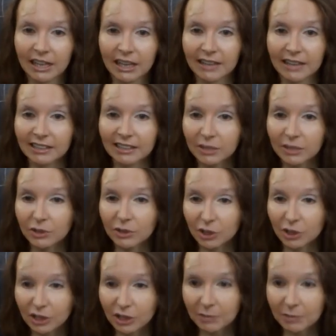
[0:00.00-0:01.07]
I think you
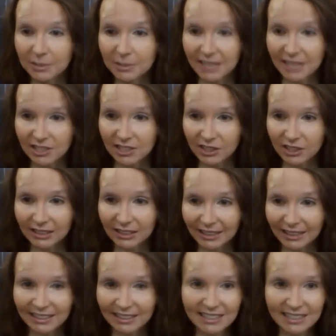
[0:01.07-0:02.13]
could potentially
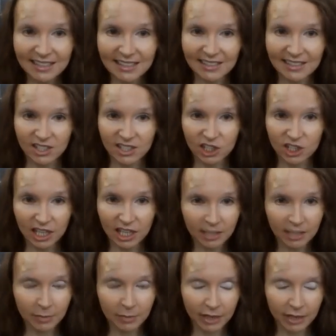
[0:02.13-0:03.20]
like this as a
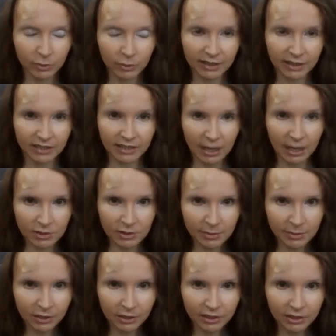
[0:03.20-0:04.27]
shake made with cow's
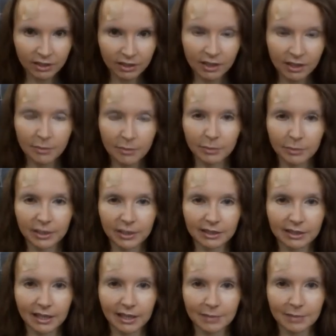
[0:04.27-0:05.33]
milk, but
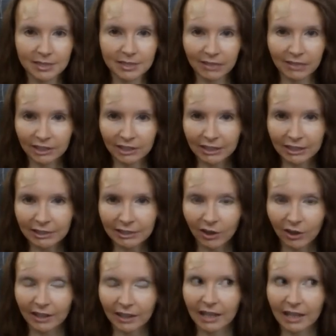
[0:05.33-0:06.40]
I'm definitely
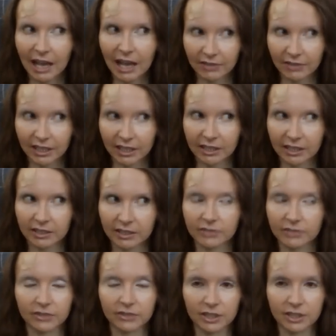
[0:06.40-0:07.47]
not advocating
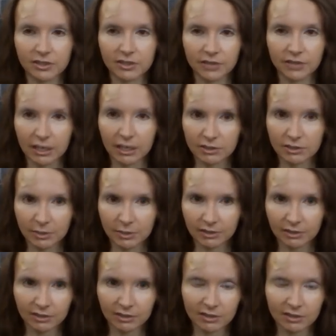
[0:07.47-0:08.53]
for the use of cow's
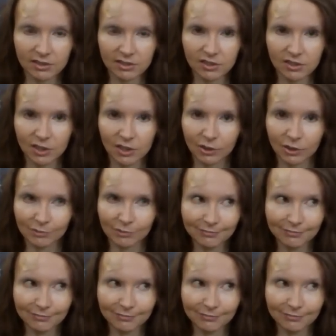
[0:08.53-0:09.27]
milk, so